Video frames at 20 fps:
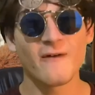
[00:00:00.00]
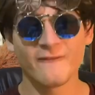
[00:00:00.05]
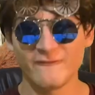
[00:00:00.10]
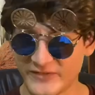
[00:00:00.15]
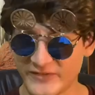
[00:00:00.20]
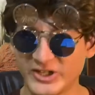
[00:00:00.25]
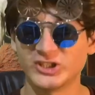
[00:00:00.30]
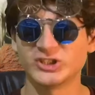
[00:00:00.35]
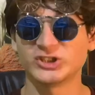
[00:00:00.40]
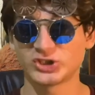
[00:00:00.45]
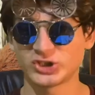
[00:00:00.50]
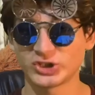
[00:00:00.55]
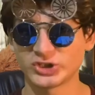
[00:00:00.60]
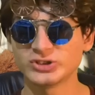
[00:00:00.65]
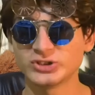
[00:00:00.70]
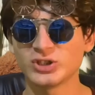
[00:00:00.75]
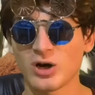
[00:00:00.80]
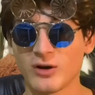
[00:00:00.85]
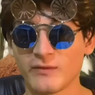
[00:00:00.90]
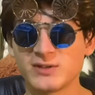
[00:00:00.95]

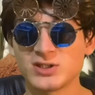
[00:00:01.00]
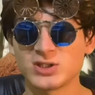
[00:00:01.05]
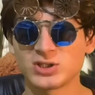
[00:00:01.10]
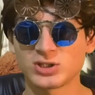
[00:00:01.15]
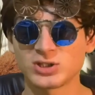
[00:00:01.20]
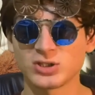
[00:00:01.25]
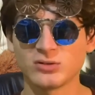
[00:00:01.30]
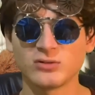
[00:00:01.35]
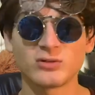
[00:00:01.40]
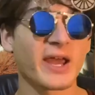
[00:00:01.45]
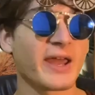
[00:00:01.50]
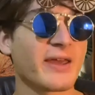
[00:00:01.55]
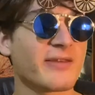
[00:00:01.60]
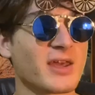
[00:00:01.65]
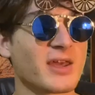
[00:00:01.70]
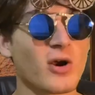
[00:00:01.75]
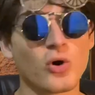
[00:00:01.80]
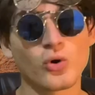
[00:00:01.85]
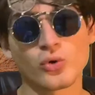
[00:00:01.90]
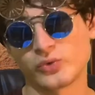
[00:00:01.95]
version of the show okay
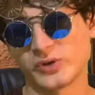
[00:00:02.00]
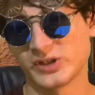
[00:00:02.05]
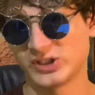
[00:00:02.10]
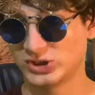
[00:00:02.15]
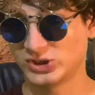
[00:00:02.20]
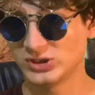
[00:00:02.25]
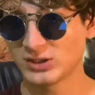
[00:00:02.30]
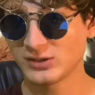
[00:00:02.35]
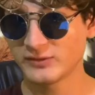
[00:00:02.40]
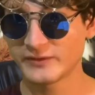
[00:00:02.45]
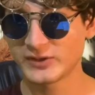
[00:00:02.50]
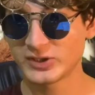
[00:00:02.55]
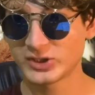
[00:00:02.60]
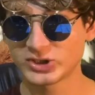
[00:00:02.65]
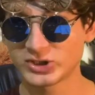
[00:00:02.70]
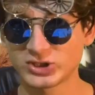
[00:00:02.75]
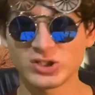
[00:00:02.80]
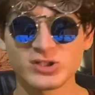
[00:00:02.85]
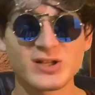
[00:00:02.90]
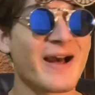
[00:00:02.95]
the original
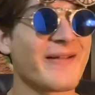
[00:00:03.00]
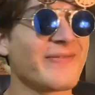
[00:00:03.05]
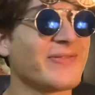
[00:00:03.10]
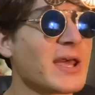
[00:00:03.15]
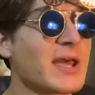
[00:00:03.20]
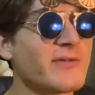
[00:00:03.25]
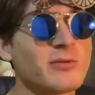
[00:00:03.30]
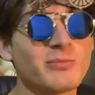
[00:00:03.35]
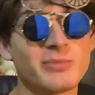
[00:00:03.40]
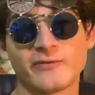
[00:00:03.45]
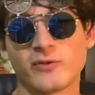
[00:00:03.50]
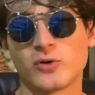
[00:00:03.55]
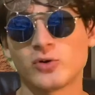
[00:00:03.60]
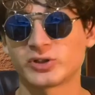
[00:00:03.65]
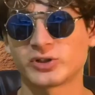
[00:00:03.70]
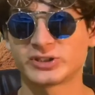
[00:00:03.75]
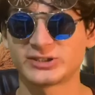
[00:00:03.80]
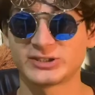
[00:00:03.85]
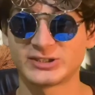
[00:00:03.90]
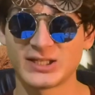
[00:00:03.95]
version i've never
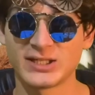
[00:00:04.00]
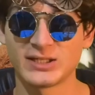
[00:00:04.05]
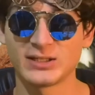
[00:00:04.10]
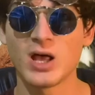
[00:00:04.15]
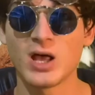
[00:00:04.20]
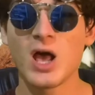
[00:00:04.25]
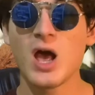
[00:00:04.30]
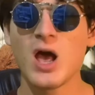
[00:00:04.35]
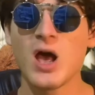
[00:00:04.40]
before seen